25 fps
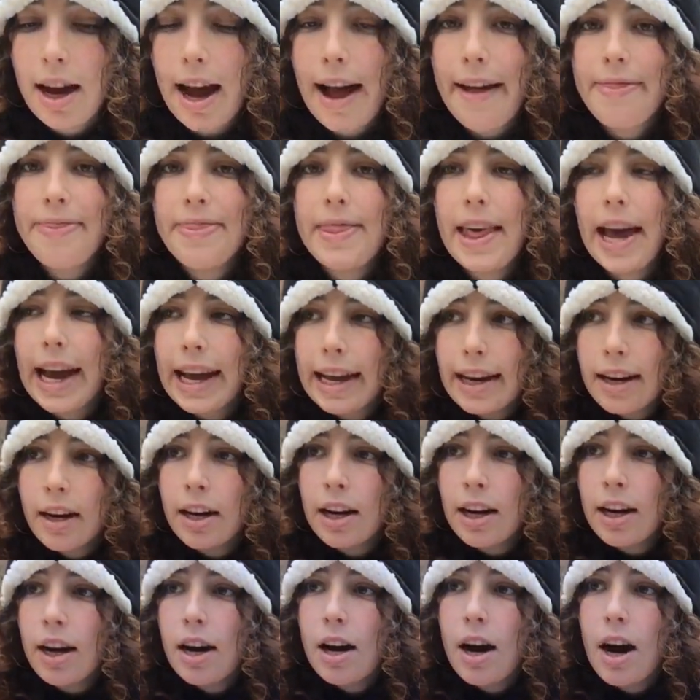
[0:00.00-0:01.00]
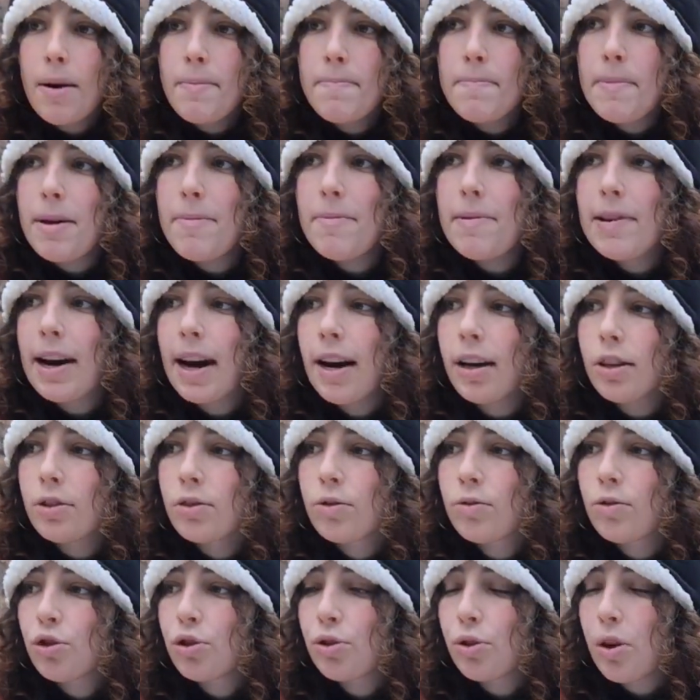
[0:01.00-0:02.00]
And then maybe I'll
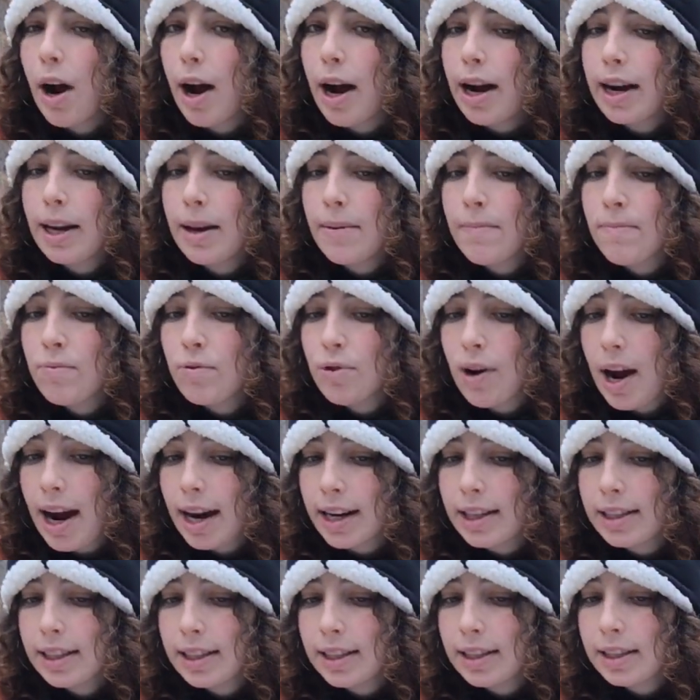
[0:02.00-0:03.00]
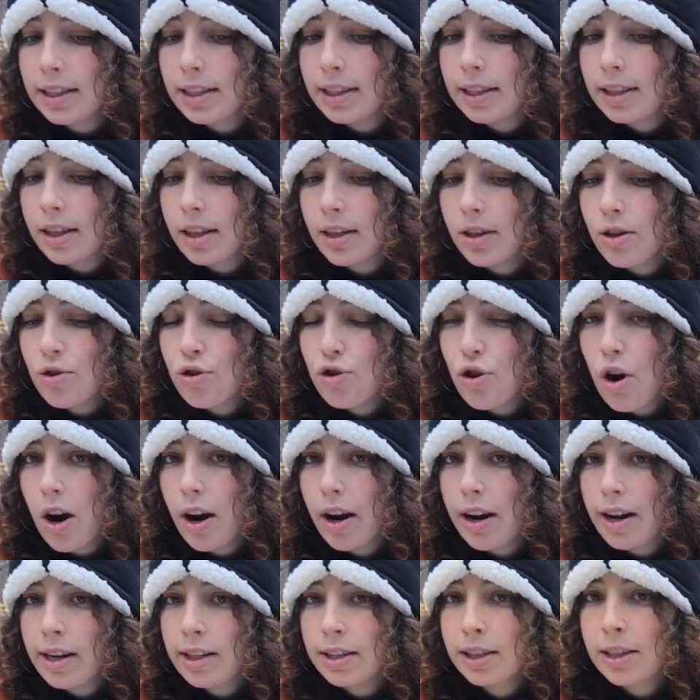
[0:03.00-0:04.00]
try and practice
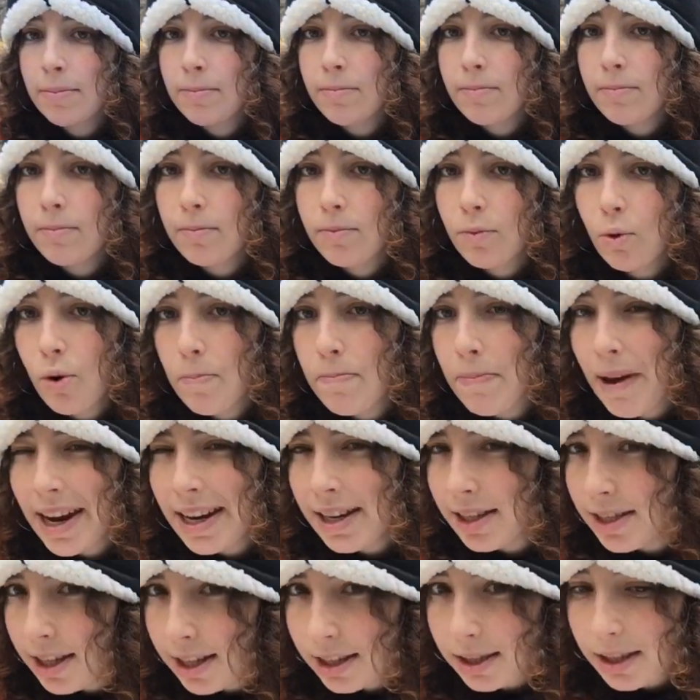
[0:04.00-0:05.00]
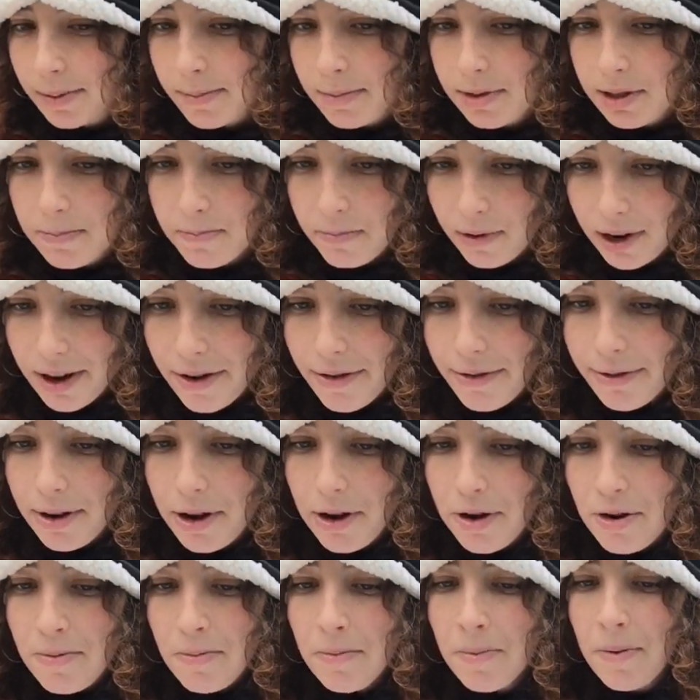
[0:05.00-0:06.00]
drawing some or painting some spray
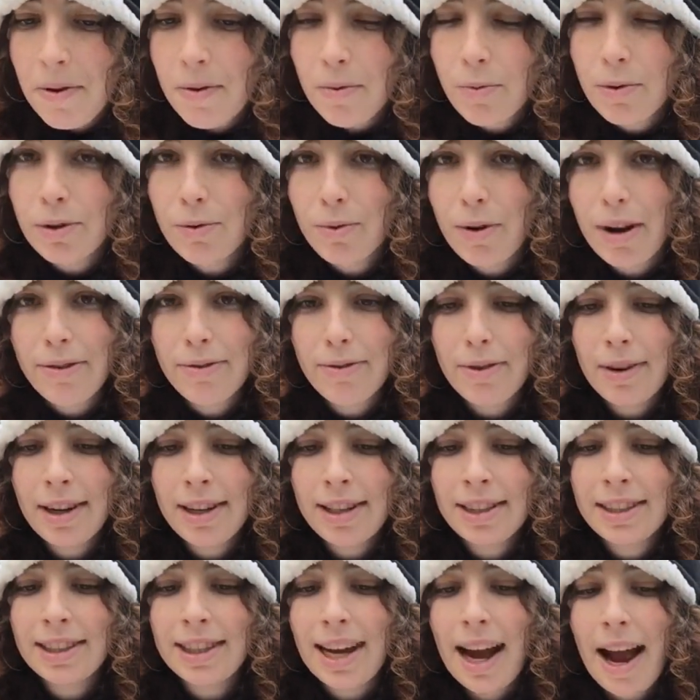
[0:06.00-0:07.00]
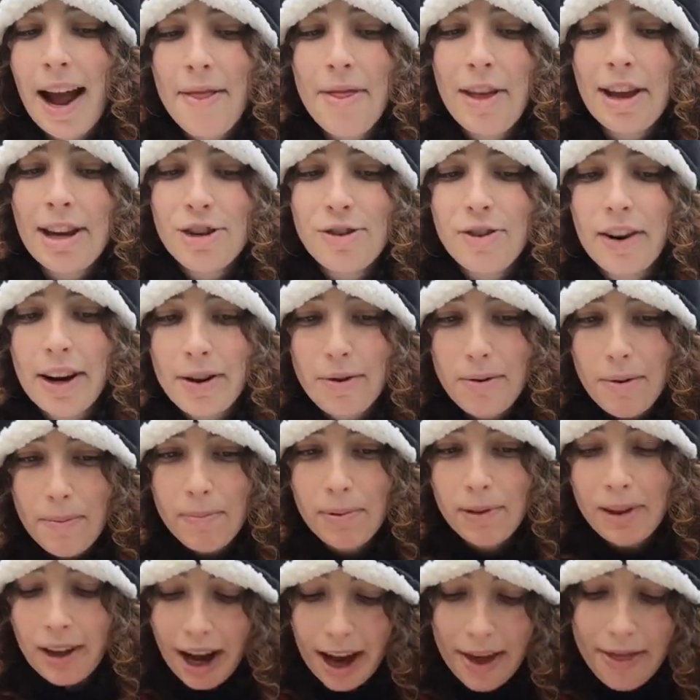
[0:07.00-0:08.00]
foam with reference, and then try to
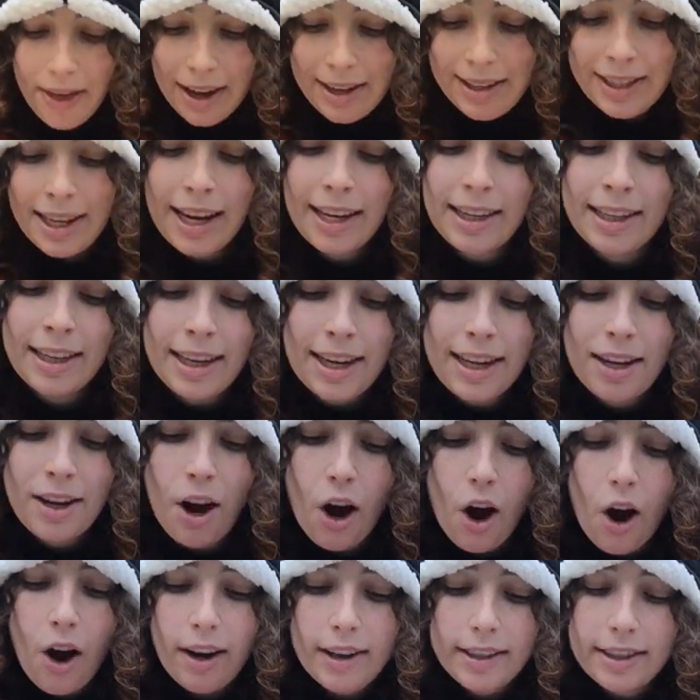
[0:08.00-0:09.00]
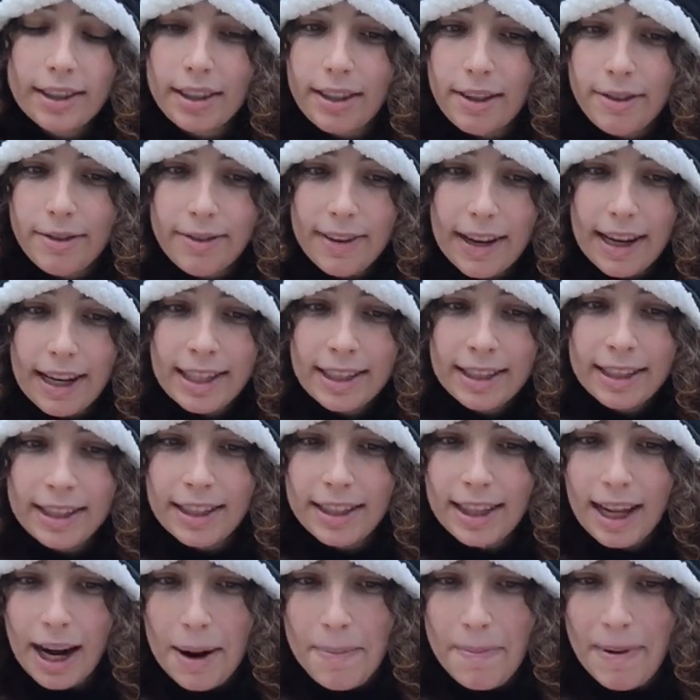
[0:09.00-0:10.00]
apply that technique onto the face
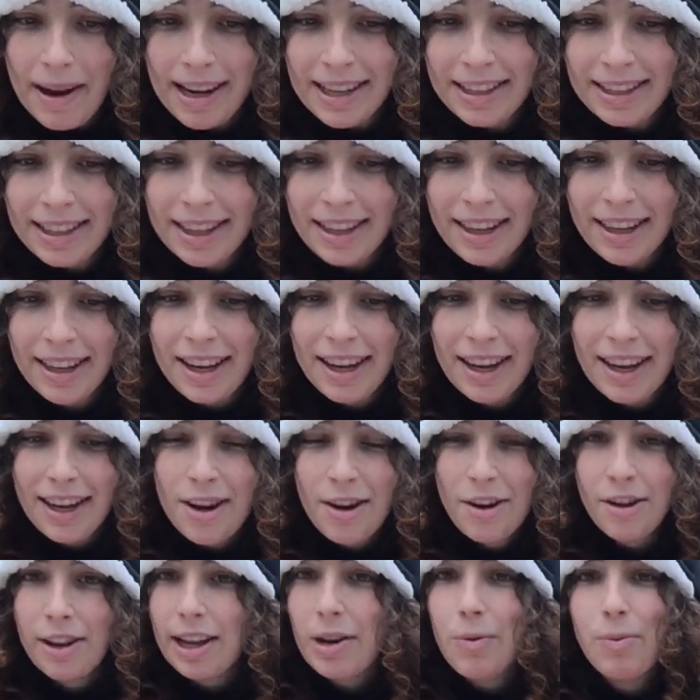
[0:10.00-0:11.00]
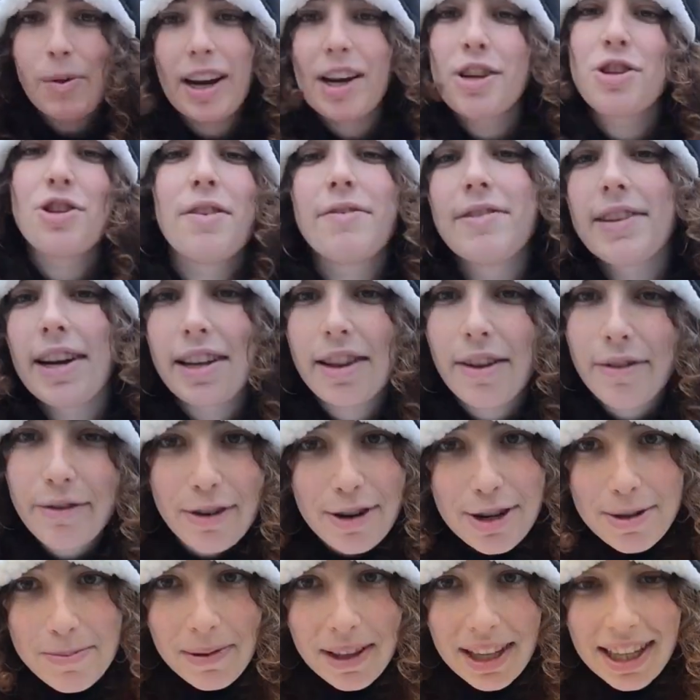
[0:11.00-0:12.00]
that I painted, like what I should have done in the
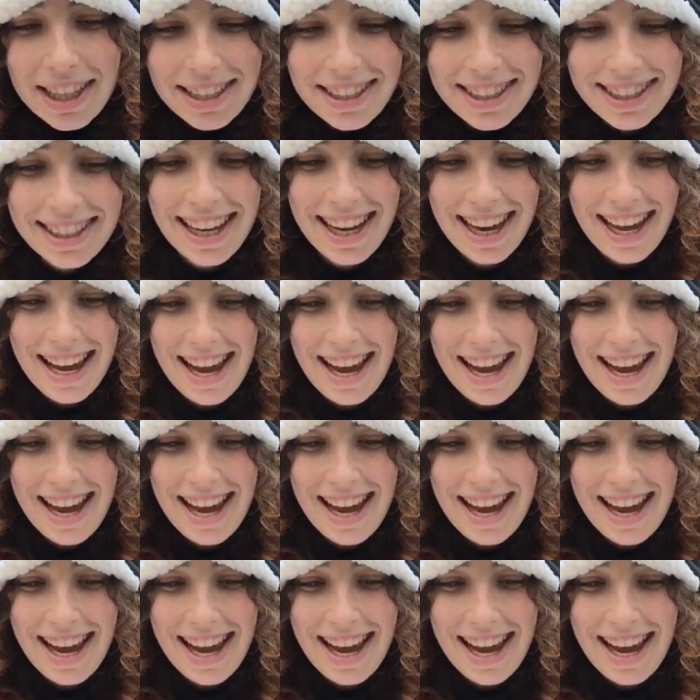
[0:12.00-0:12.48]
first place.